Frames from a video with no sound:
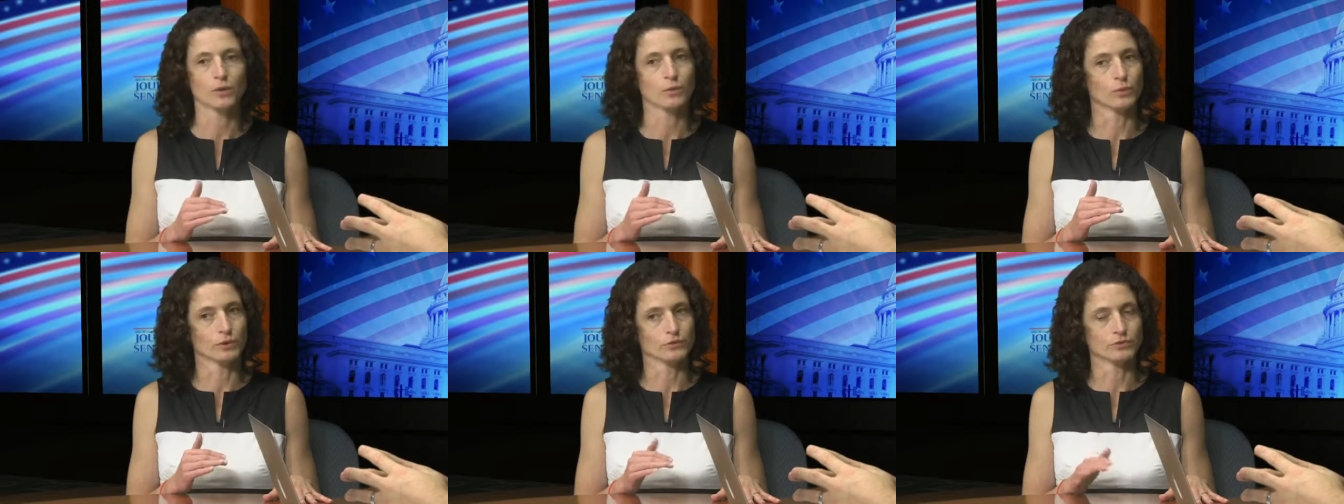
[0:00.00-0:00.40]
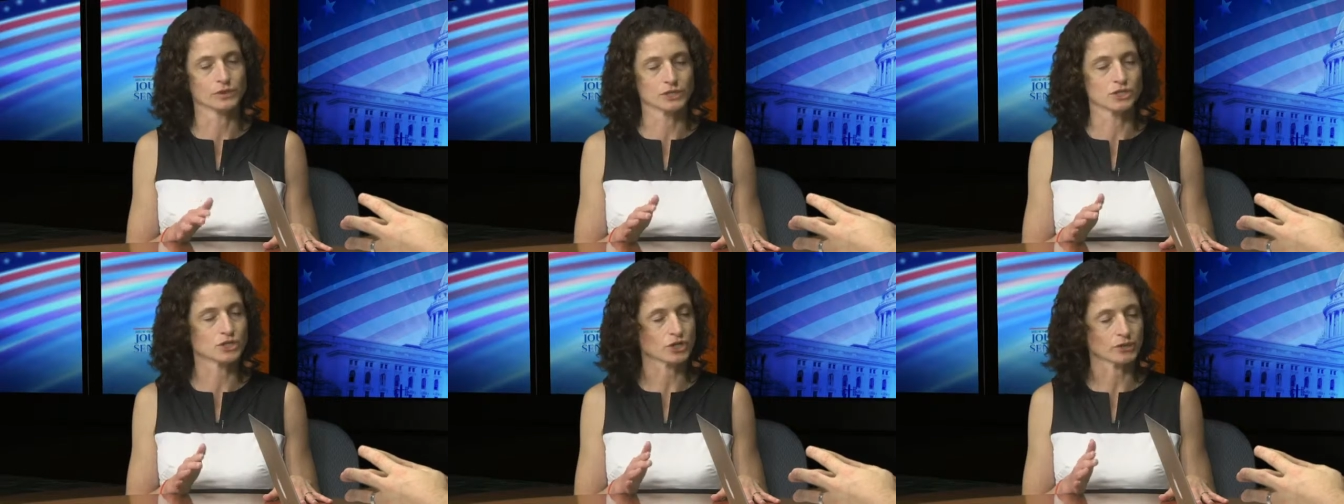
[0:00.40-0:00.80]
would
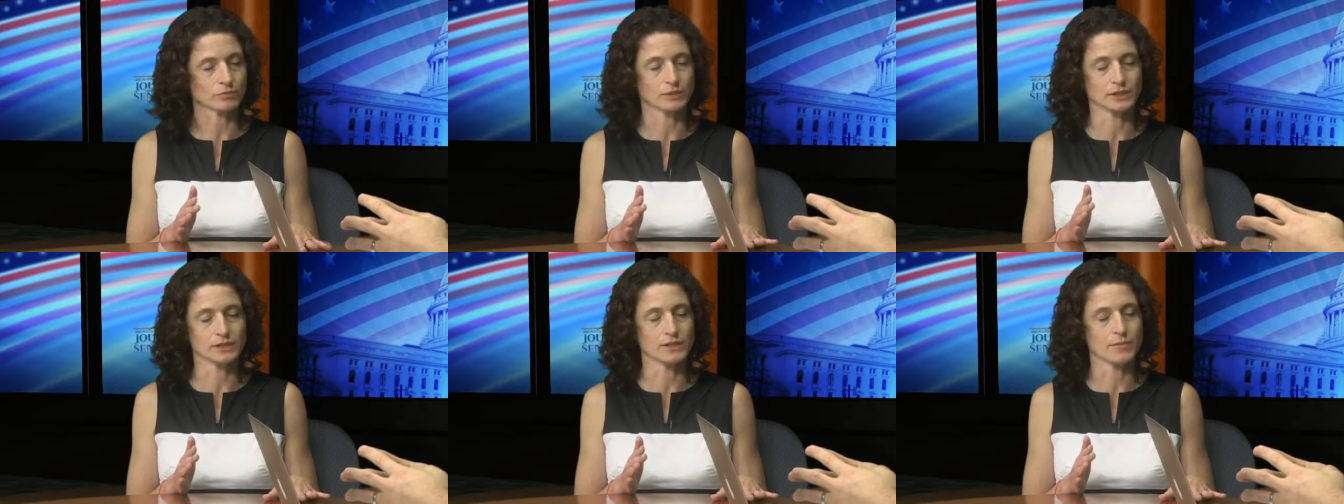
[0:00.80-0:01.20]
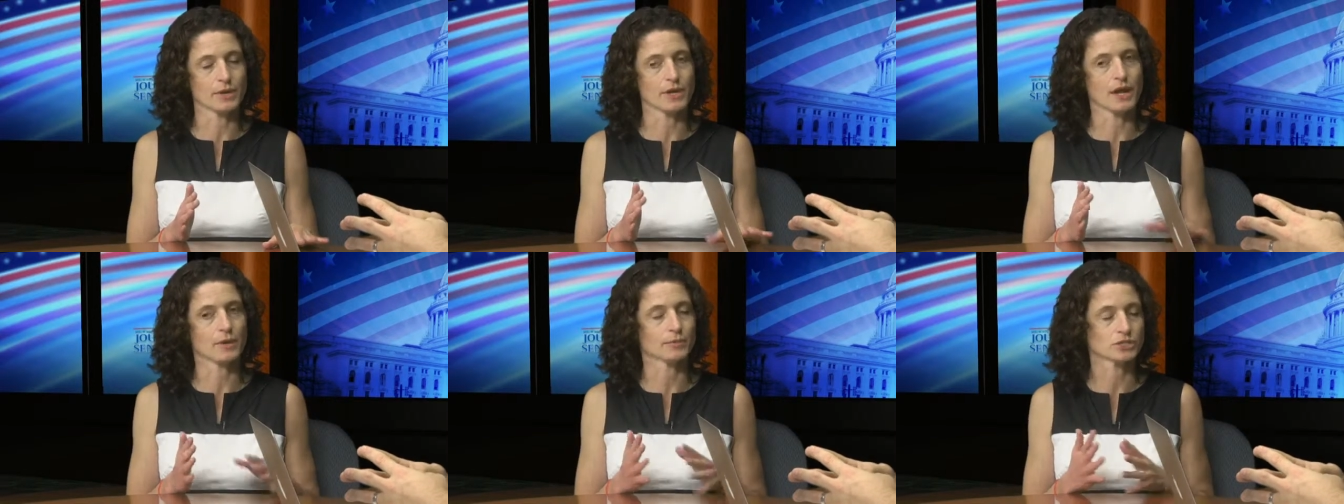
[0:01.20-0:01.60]
really sharply
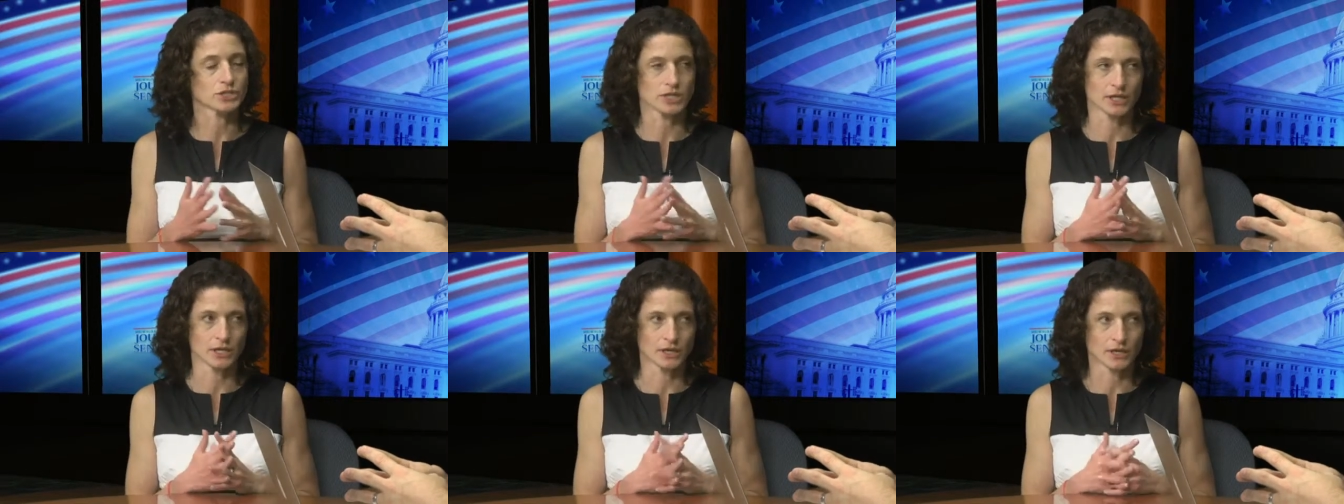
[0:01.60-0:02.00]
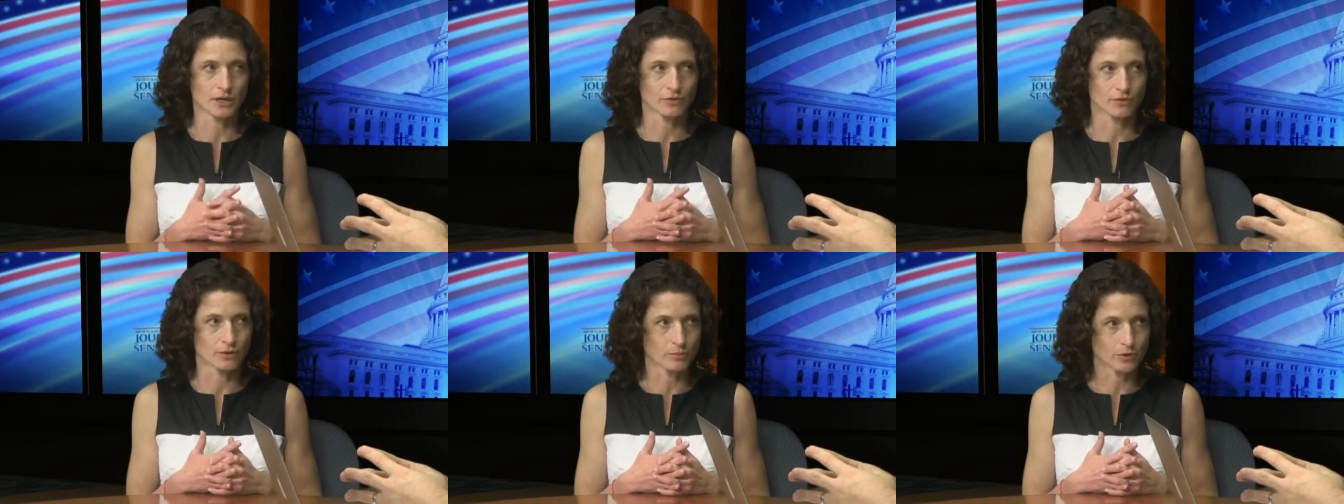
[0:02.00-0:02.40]
limit how much they can get
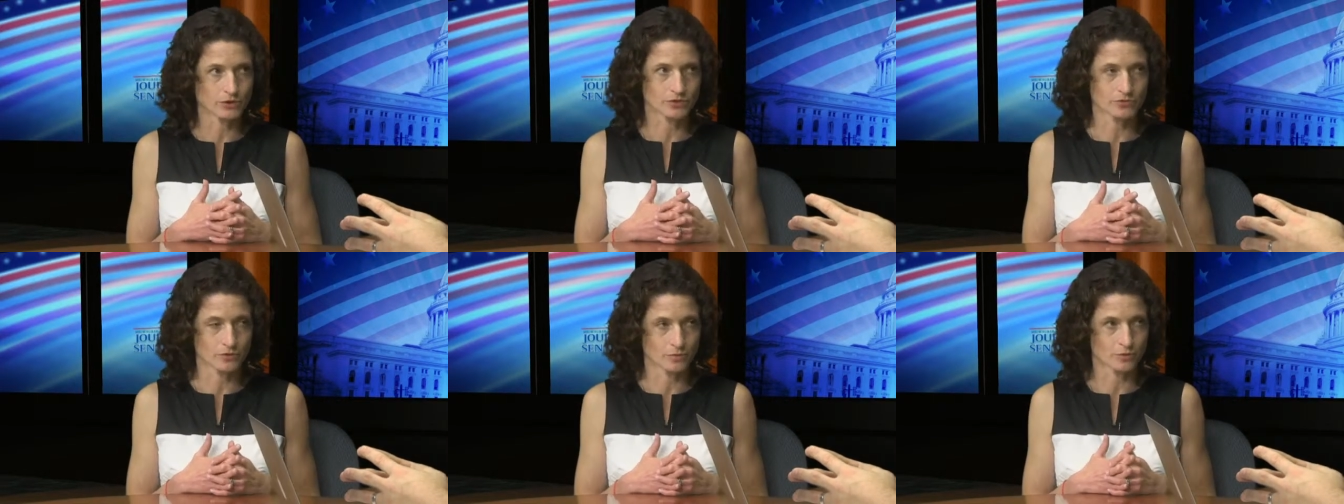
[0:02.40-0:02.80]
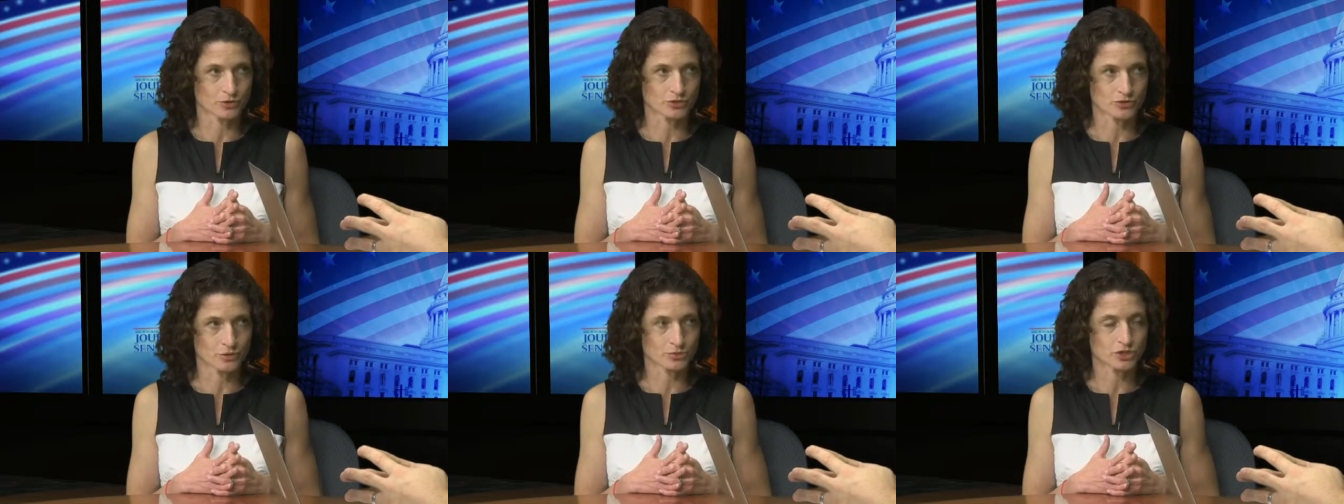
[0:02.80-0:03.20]
reimbursed for
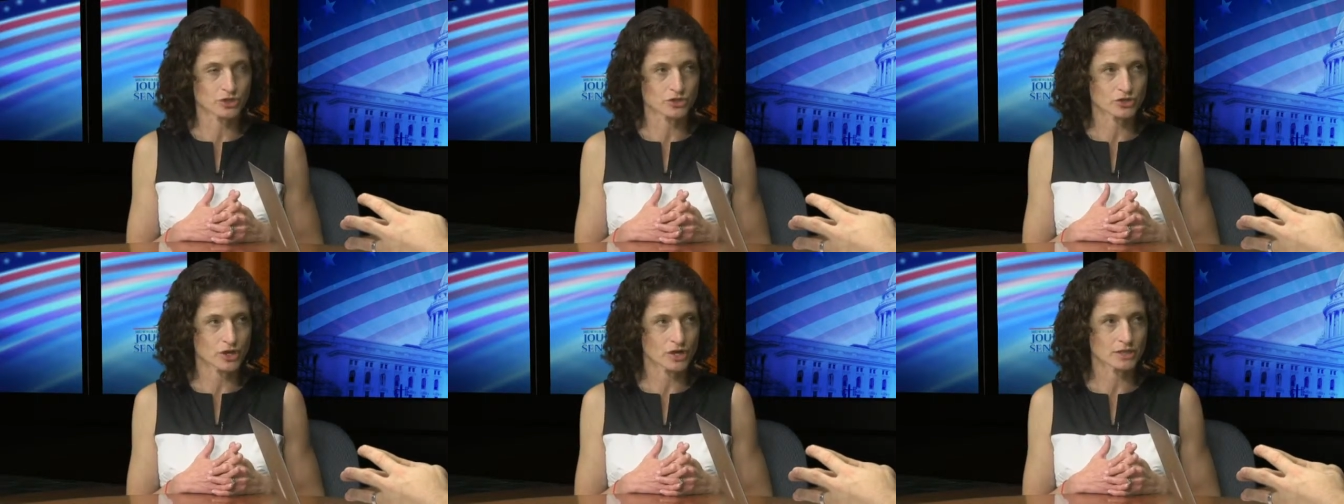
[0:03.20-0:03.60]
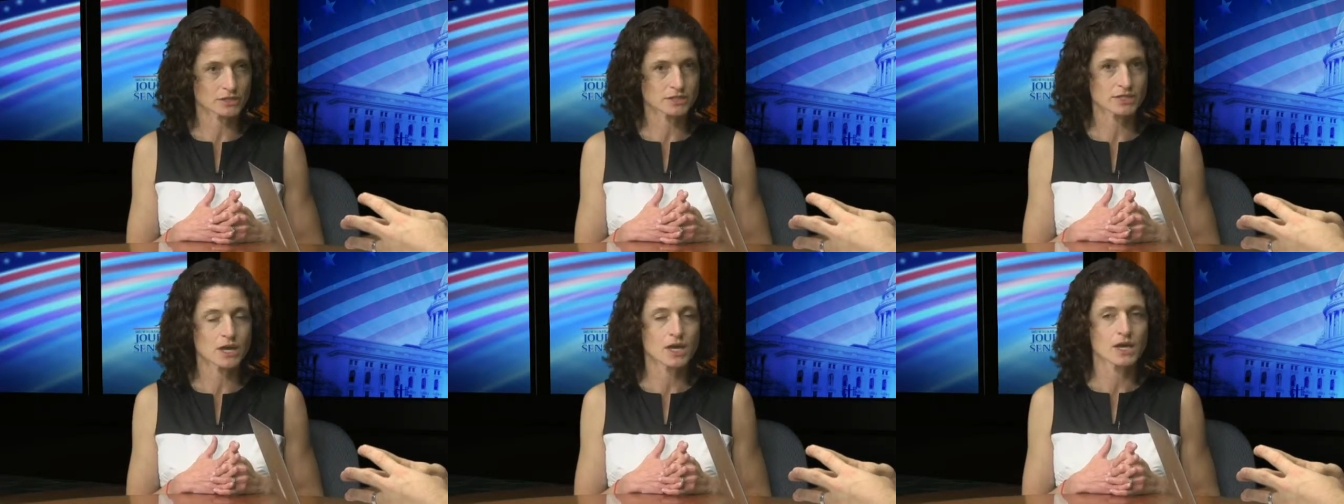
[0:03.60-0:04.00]
prescription
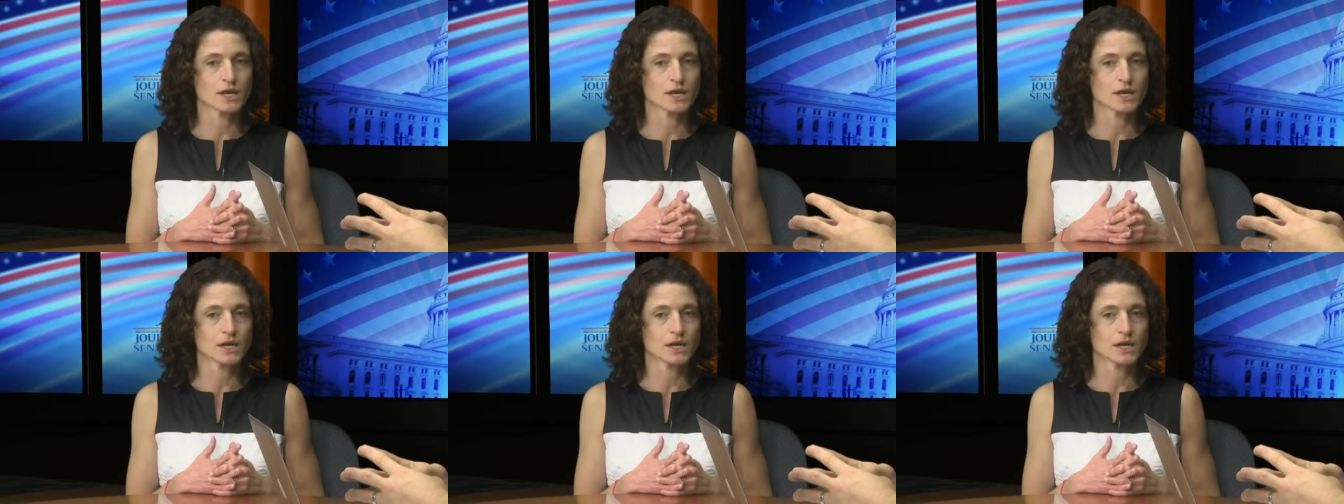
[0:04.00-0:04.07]
drugs.